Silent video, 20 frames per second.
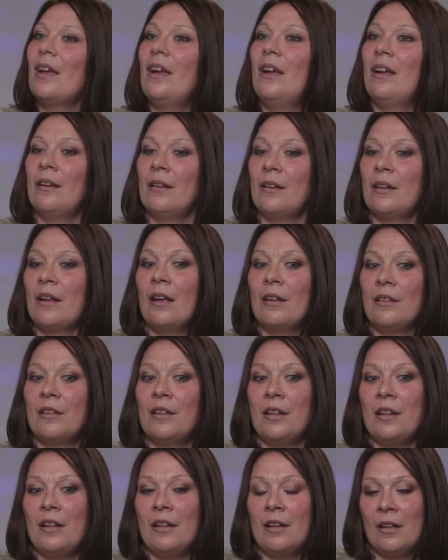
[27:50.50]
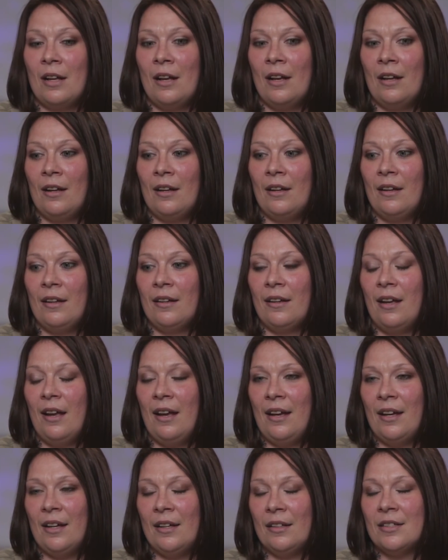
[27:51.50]
I
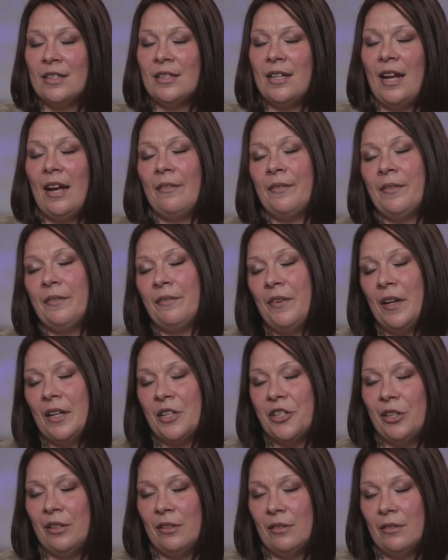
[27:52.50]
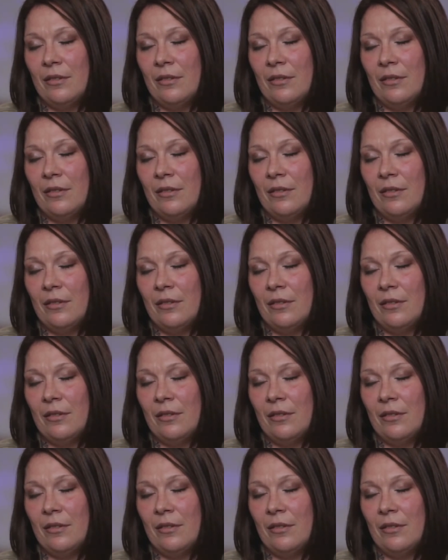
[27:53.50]
had staph infection.